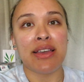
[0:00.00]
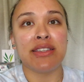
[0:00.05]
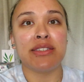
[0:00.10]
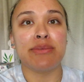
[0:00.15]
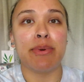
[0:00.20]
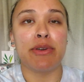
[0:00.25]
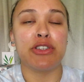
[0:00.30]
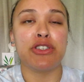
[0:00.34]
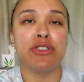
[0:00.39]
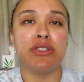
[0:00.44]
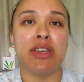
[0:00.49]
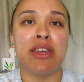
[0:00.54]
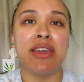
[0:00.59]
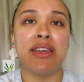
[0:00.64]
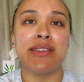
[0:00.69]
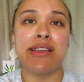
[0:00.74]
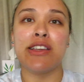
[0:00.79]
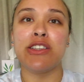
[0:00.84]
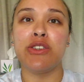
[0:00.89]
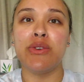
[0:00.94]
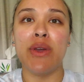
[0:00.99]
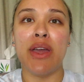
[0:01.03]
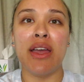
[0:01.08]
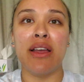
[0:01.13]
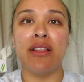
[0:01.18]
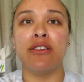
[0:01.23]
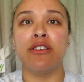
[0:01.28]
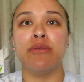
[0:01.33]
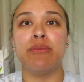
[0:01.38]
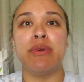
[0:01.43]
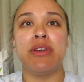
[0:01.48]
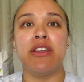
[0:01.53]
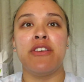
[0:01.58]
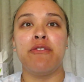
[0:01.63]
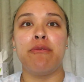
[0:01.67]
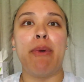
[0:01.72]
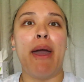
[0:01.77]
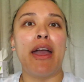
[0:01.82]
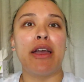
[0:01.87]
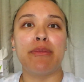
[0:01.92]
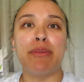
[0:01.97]
especially because I do get a little bit
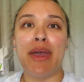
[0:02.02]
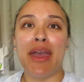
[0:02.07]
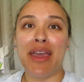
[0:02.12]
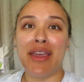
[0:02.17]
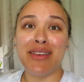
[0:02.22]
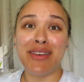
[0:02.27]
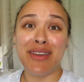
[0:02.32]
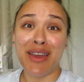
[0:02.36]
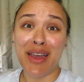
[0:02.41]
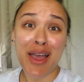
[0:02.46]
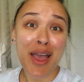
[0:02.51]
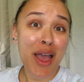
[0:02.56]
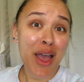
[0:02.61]
of back pain.